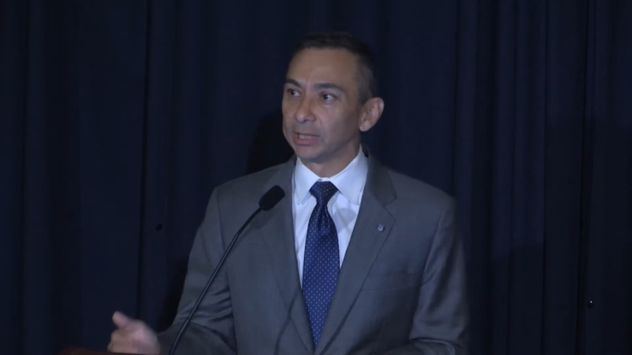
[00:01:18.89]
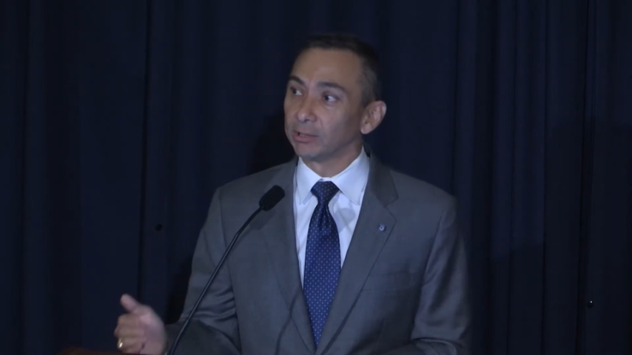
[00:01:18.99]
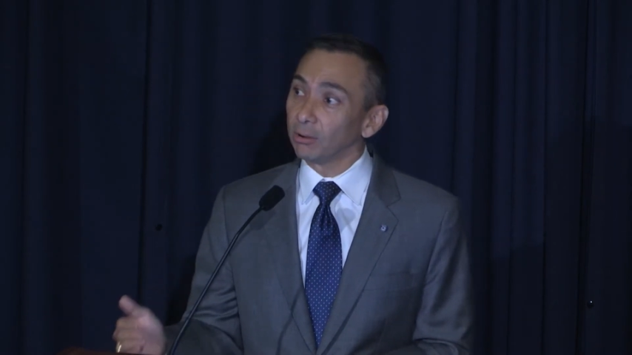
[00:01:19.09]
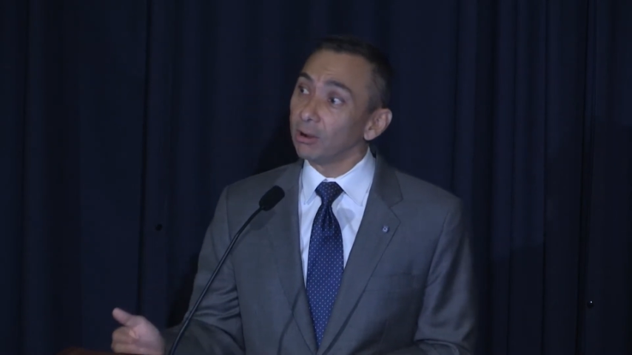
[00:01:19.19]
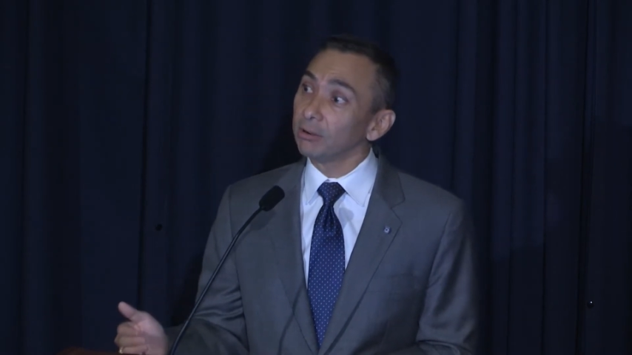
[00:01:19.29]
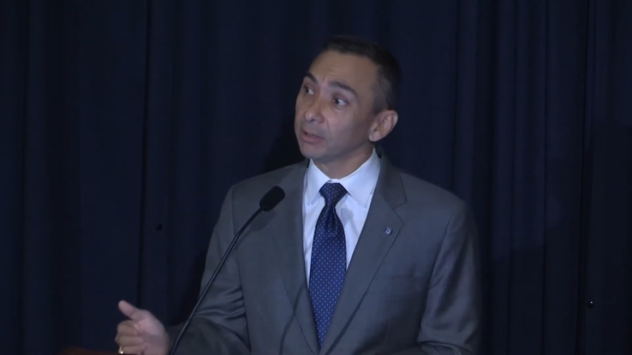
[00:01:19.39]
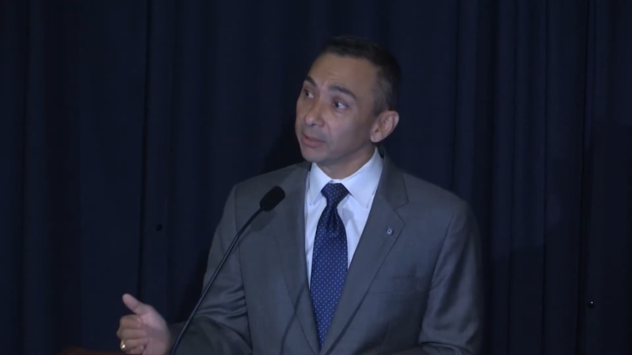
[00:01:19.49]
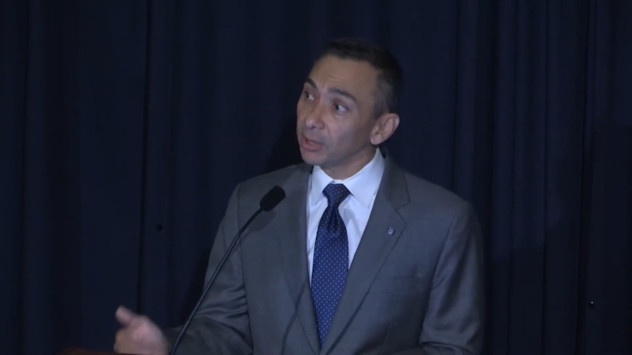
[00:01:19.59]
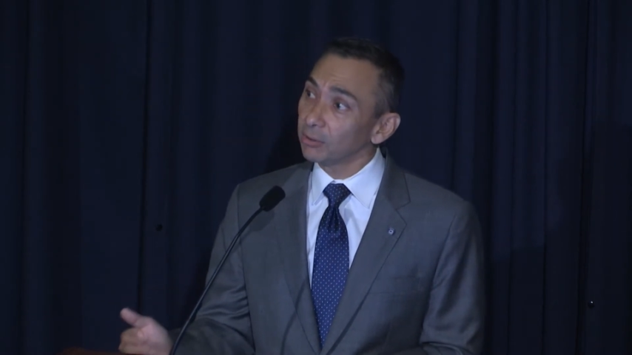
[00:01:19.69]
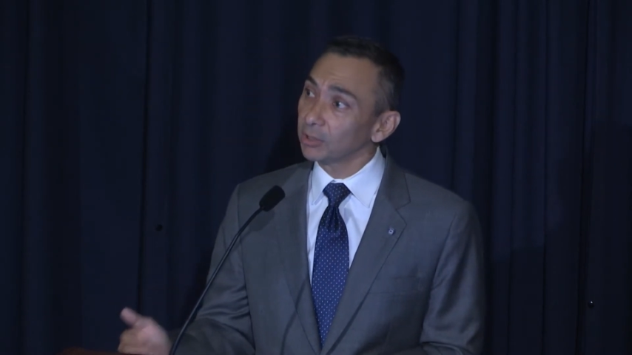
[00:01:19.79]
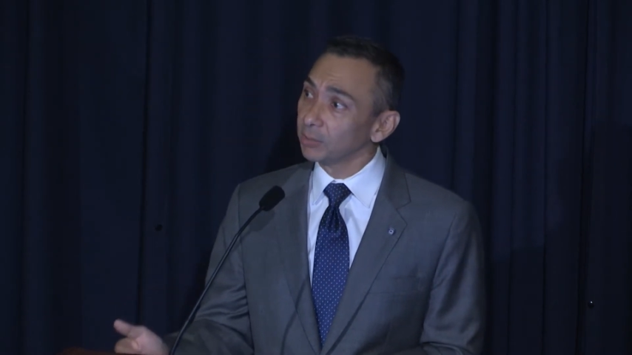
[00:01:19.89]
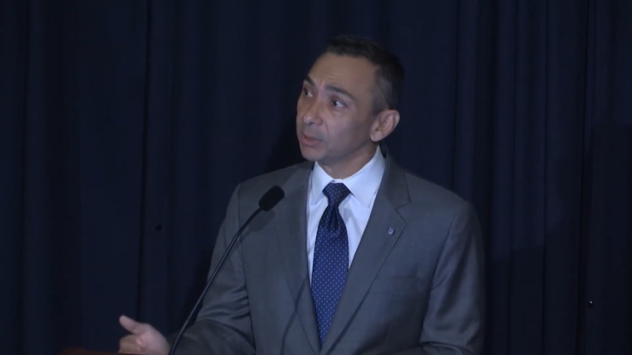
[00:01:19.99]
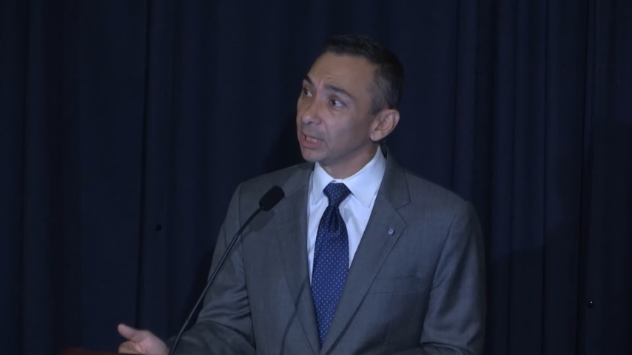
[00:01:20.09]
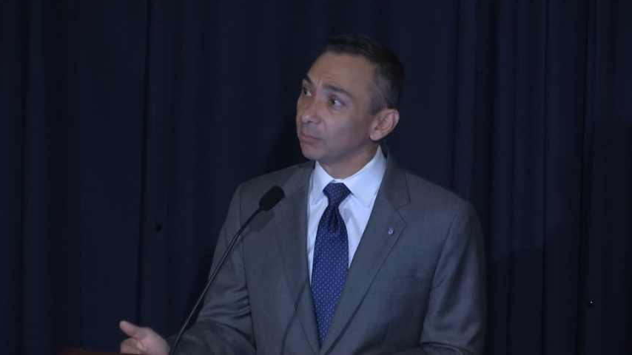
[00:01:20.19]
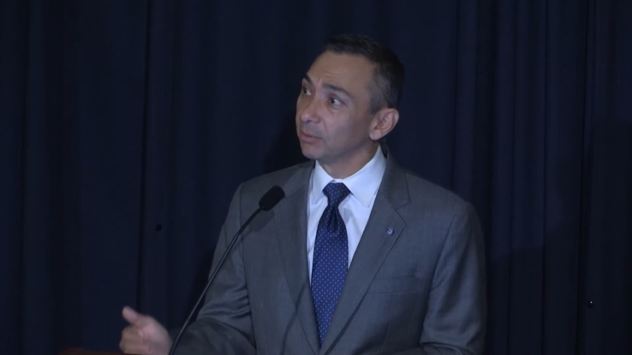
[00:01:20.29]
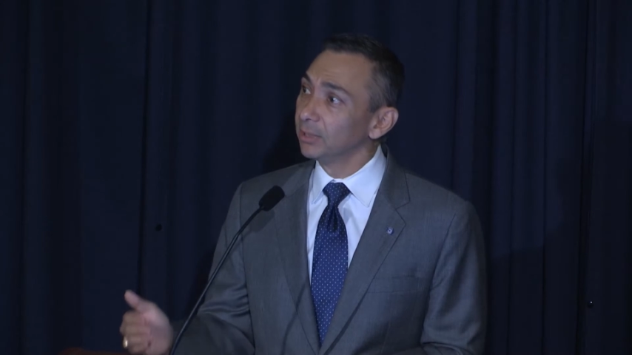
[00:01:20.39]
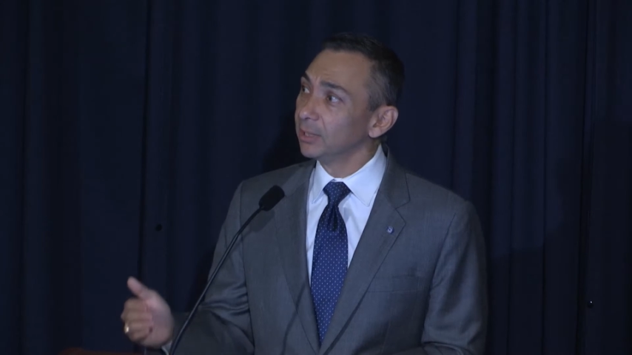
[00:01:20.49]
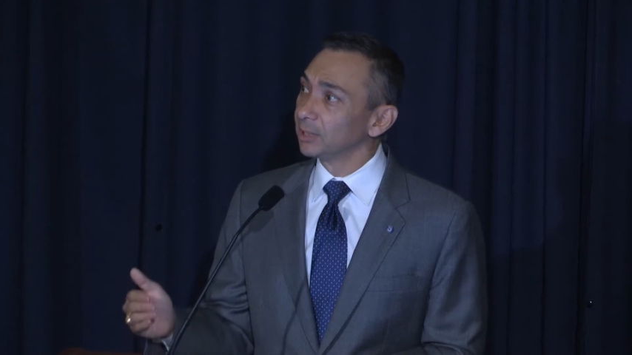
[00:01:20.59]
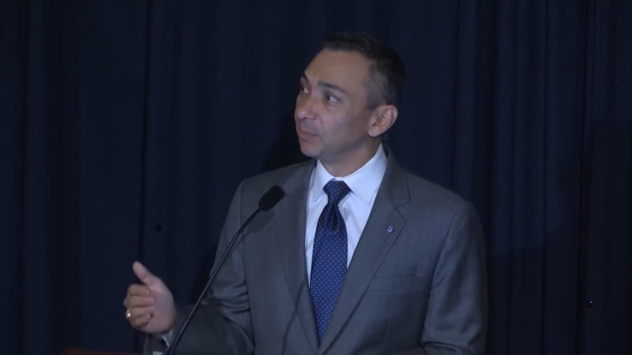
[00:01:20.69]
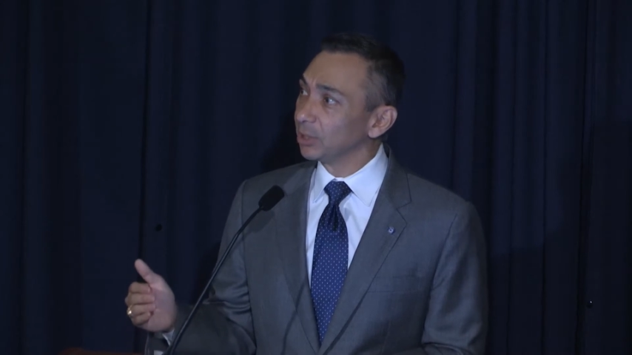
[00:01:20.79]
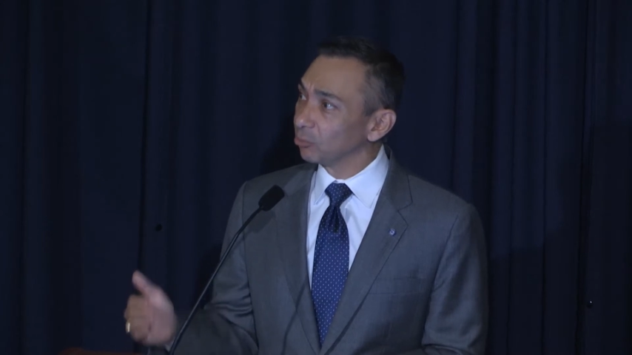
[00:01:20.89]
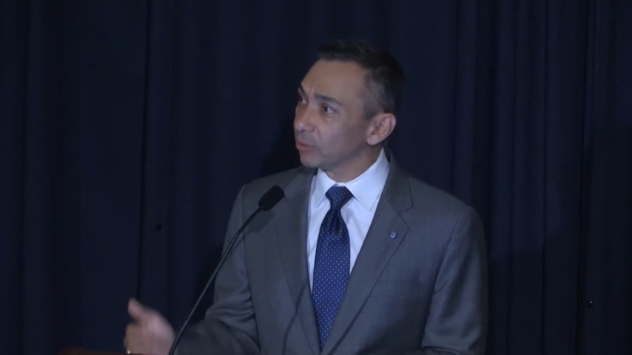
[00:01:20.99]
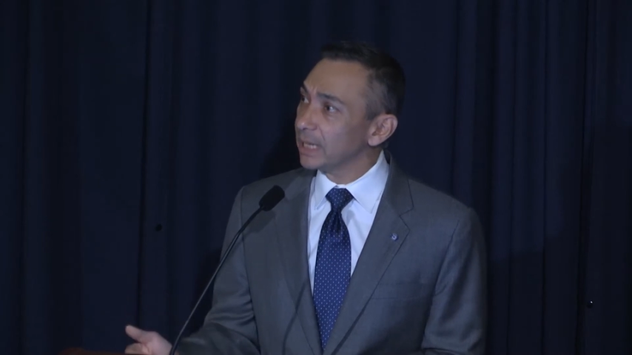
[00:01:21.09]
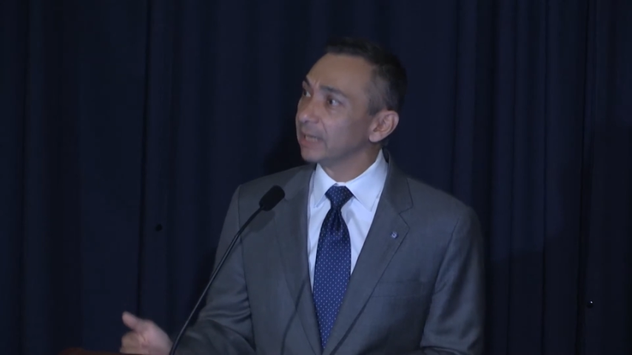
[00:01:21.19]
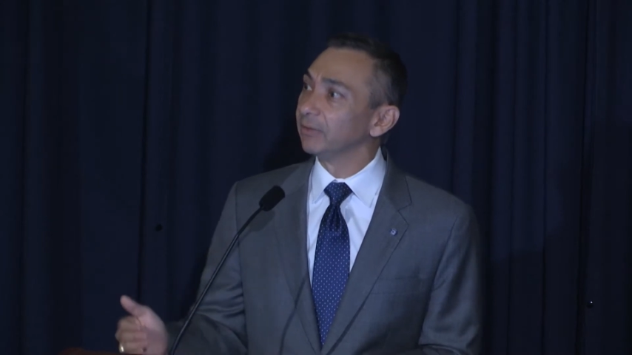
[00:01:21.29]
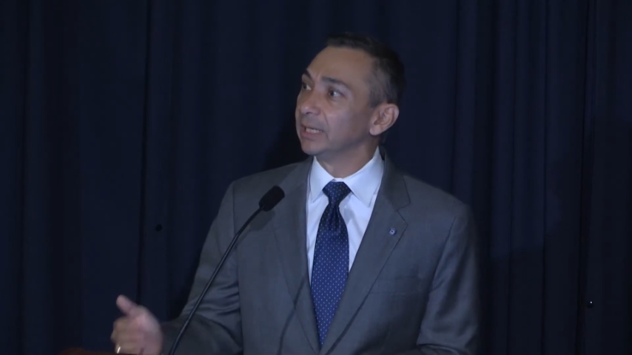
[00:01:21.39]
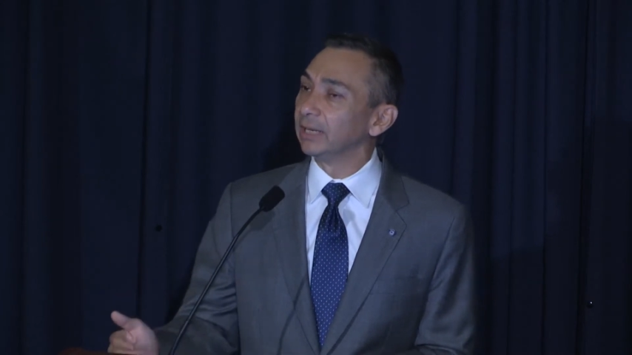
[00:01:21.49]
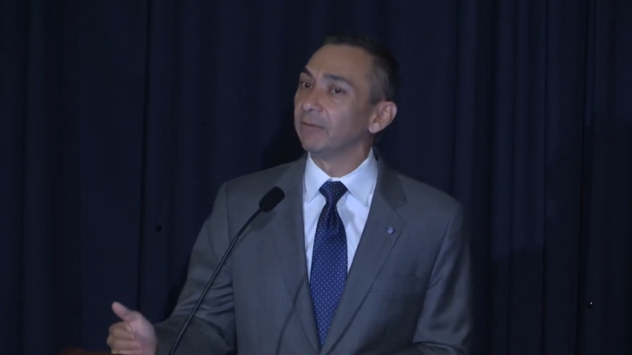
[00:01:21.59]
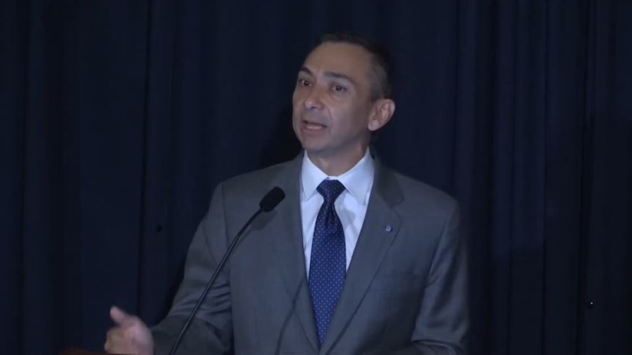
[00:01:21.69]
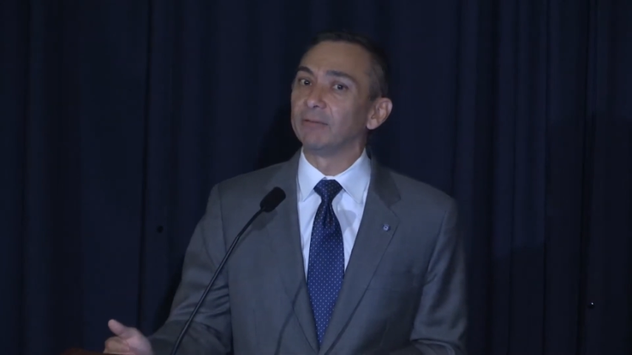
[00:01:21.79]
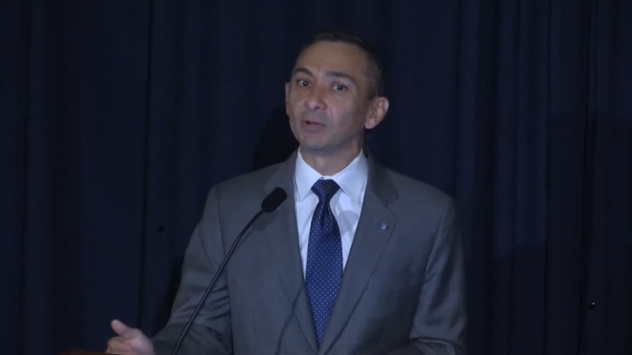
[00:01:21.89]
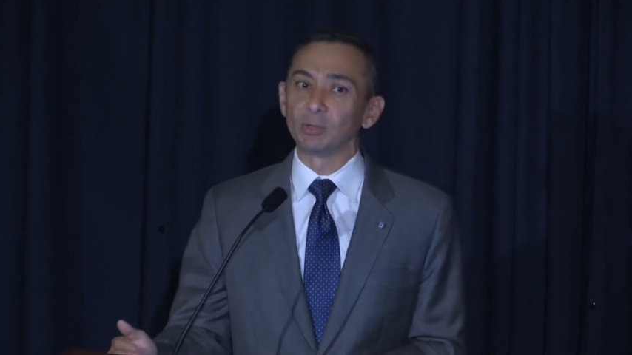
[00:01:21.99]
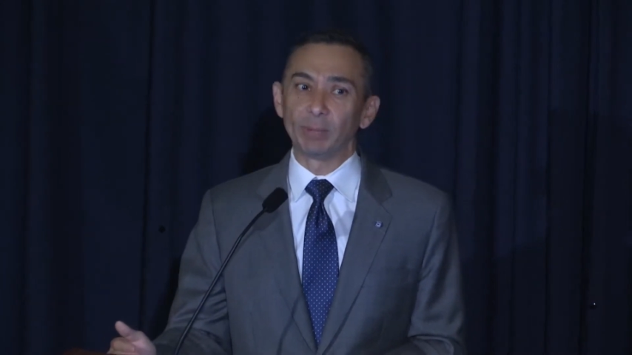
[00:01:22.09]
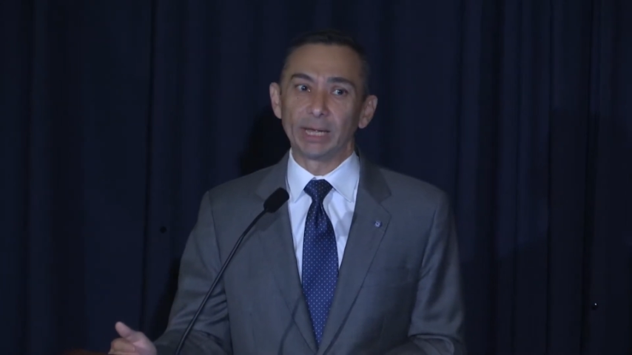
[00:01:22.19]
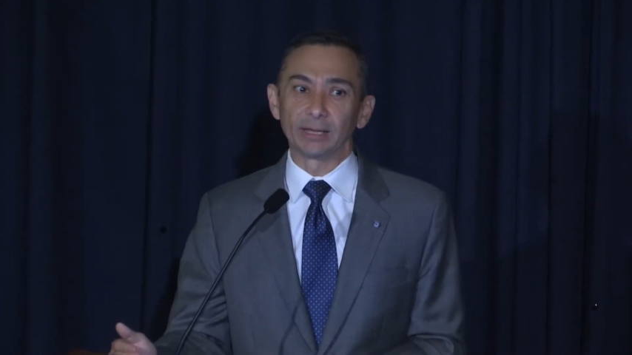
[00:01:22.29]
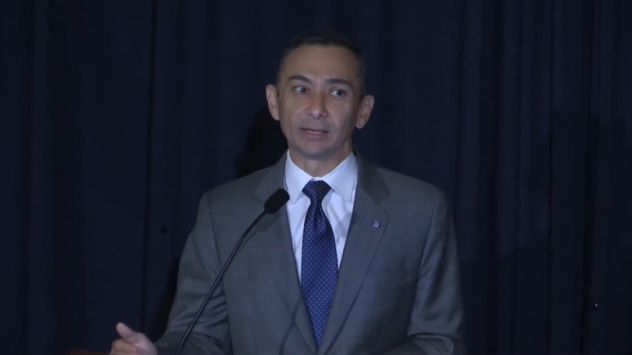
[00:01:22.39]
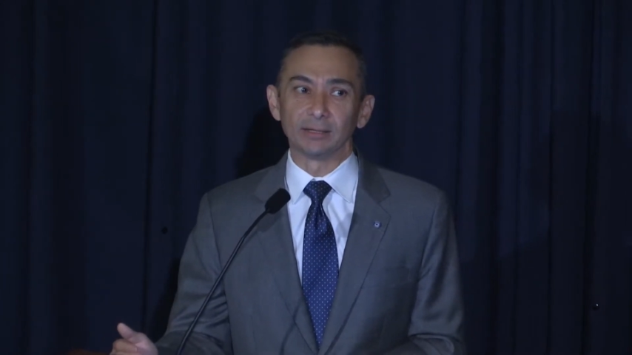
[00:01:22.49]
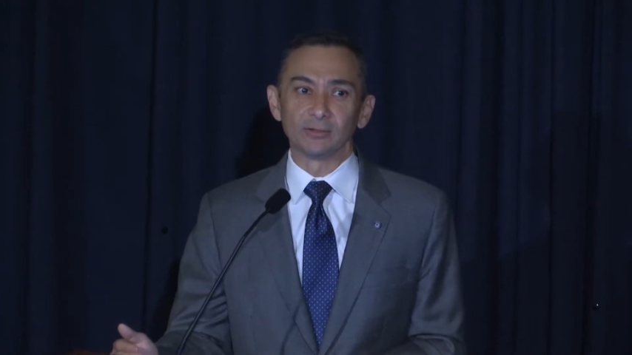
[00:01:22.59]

and they aren't going to be able to be creative and innovative on the back end.